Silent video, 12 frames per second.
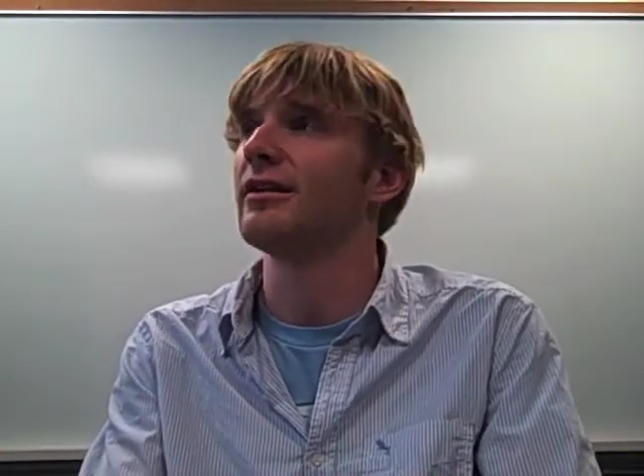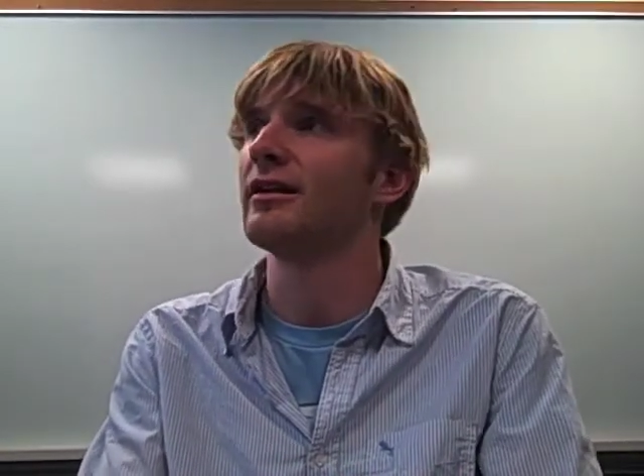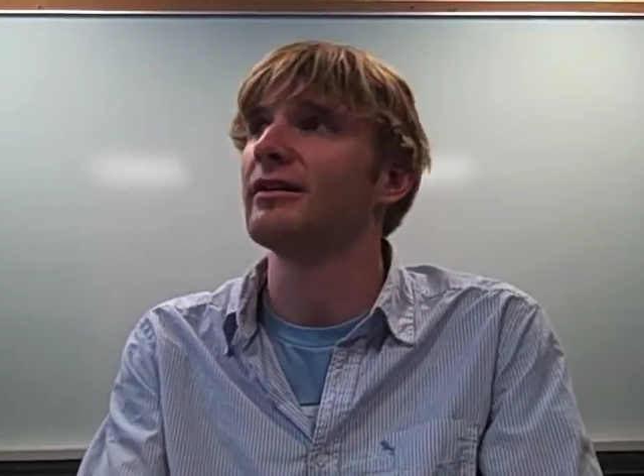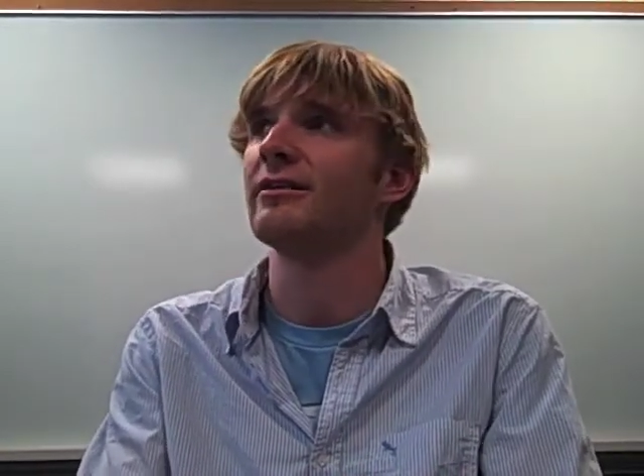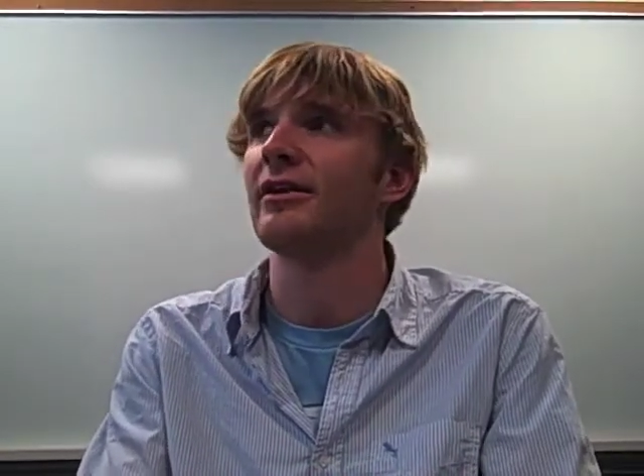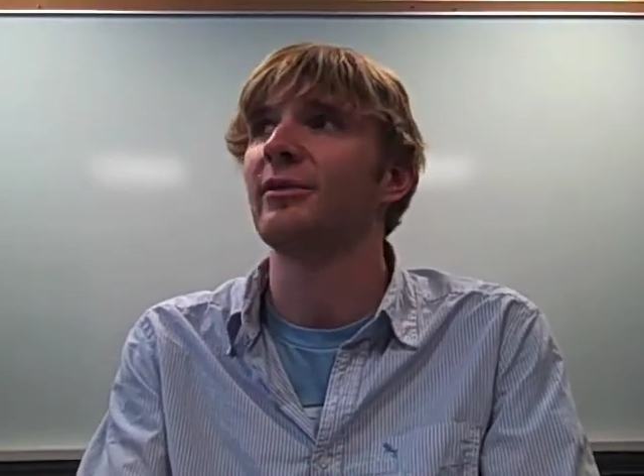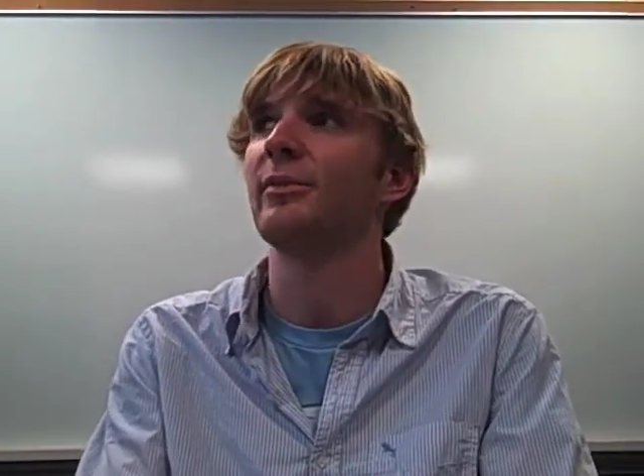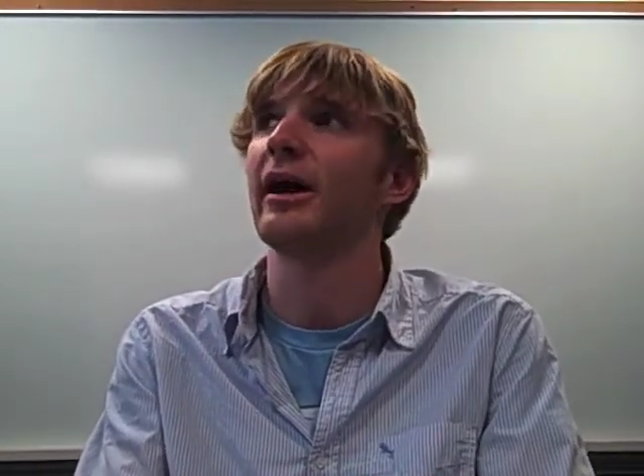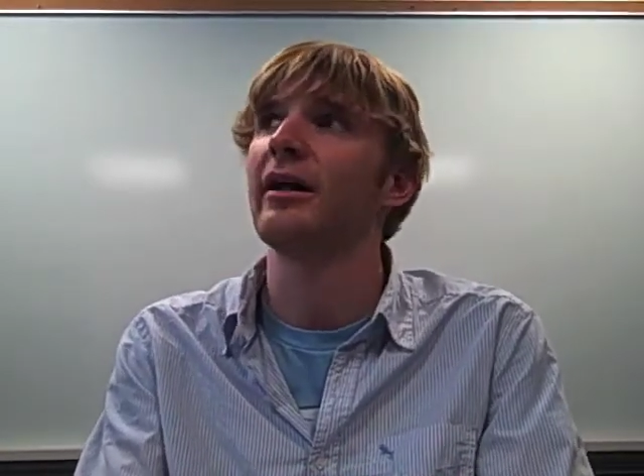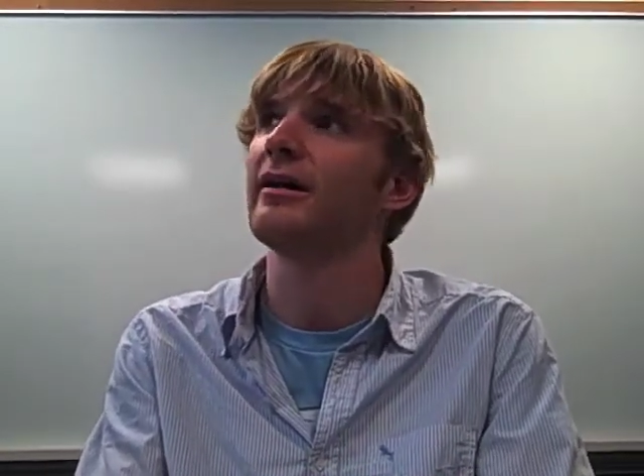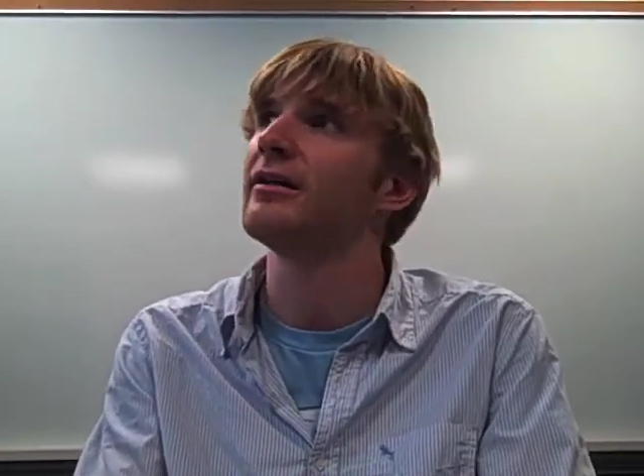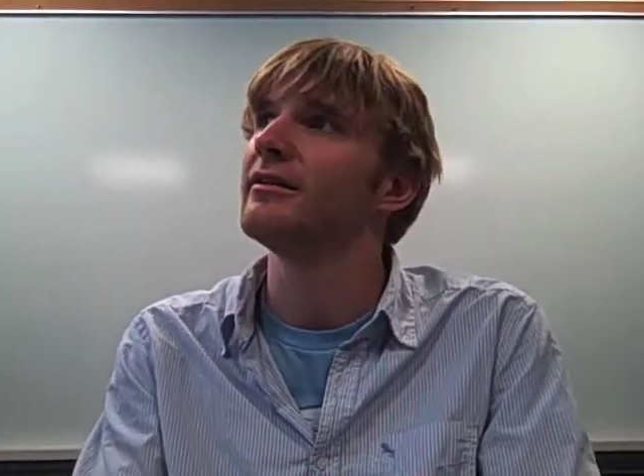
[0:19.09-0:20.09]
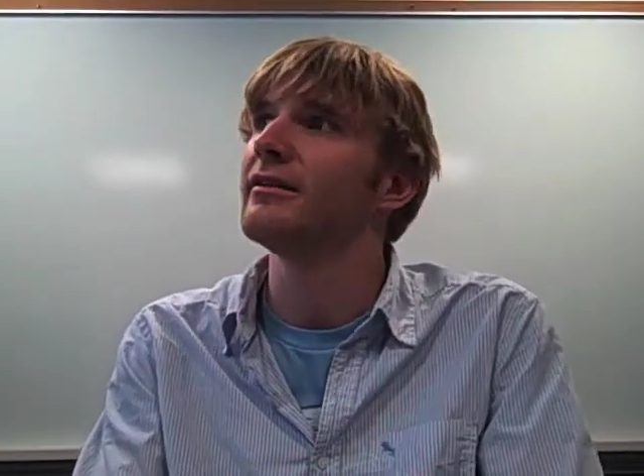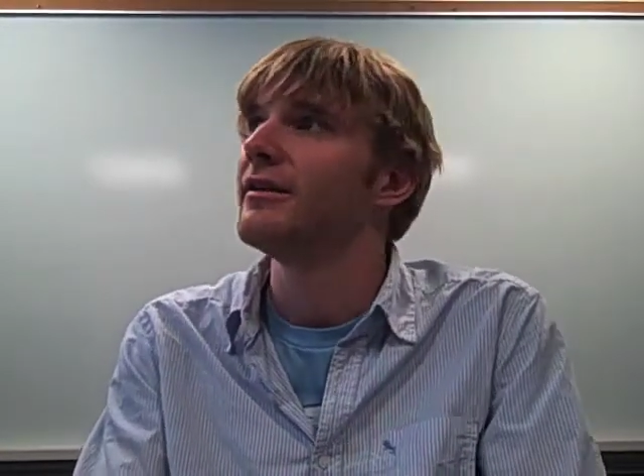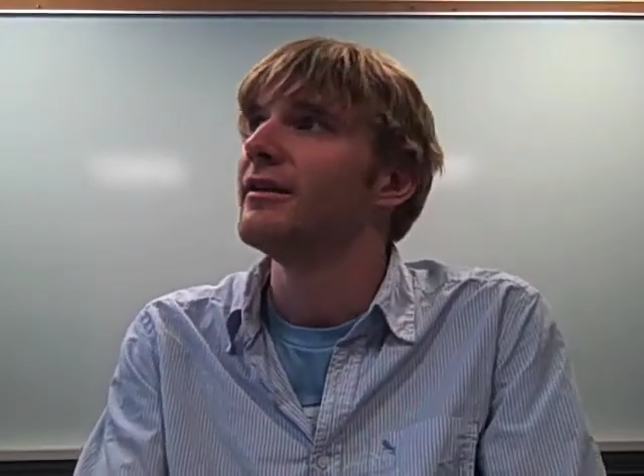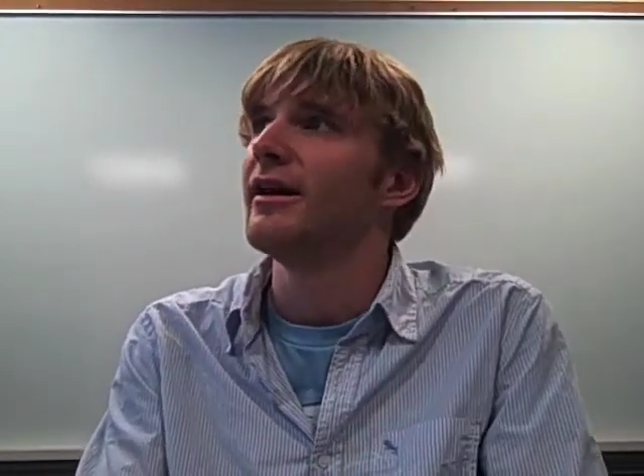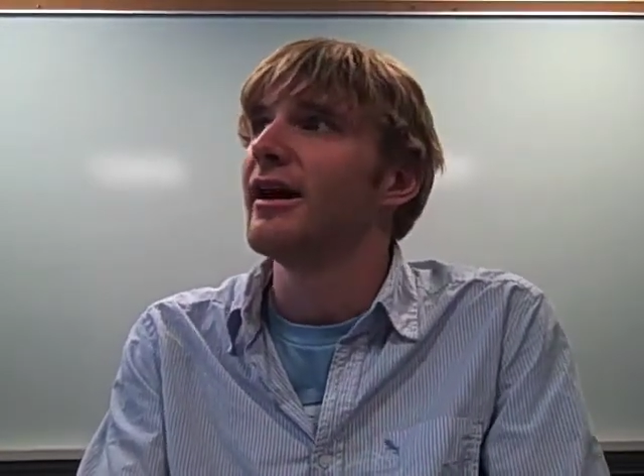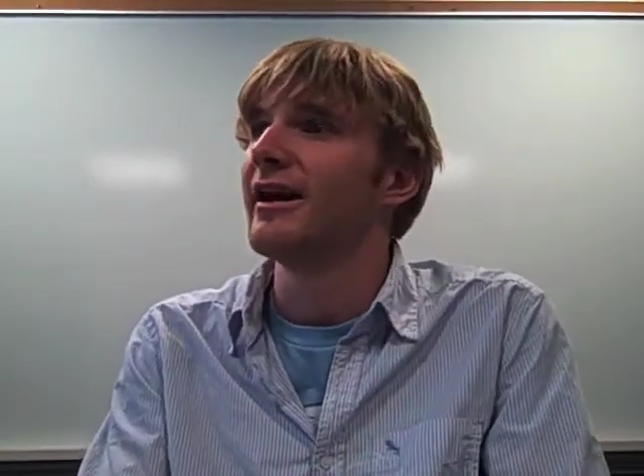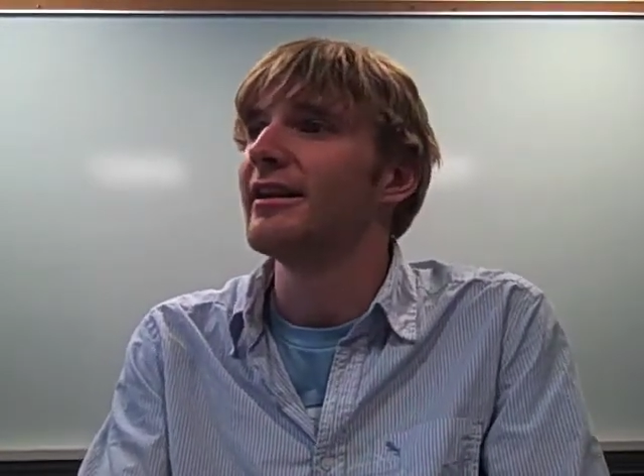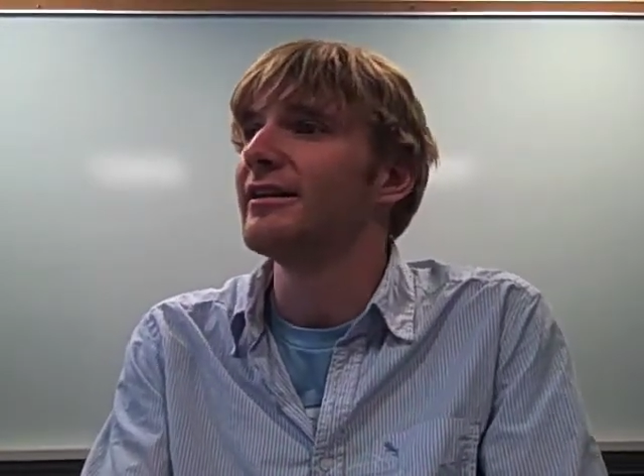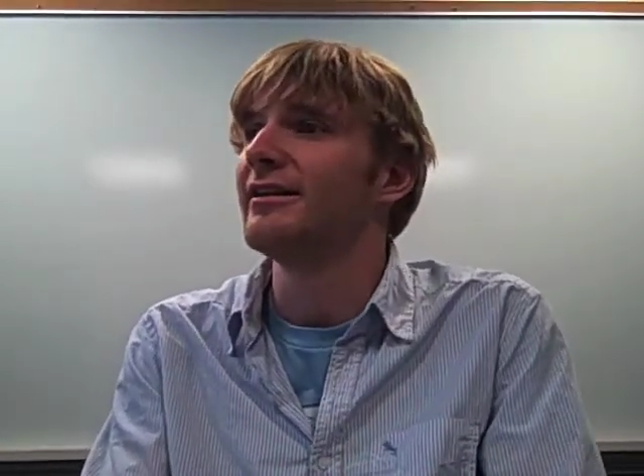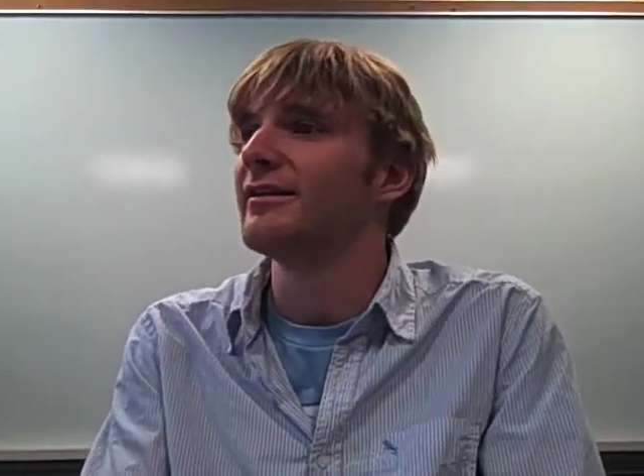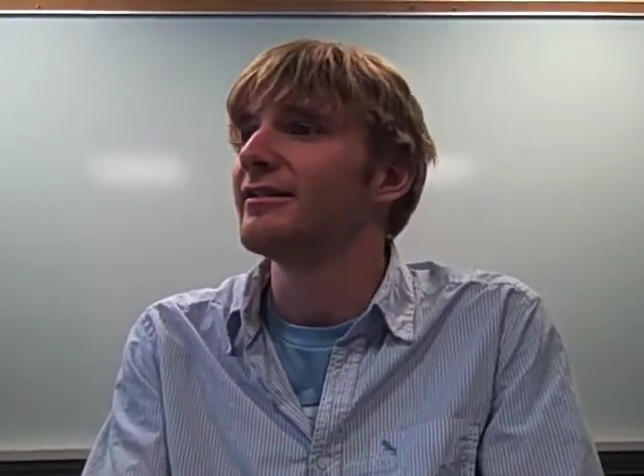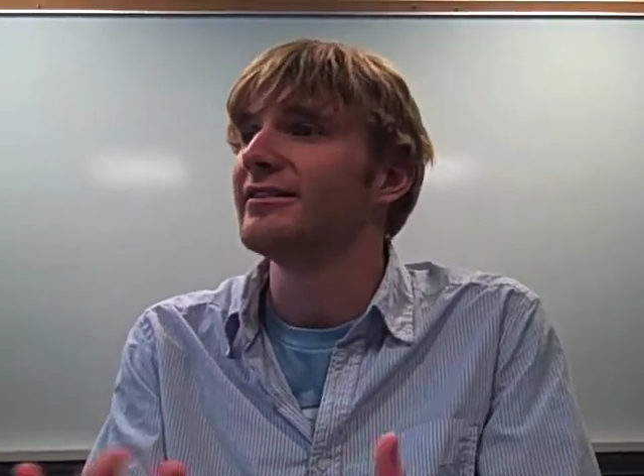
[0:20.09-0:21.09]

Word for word: I thought about it, and I didn't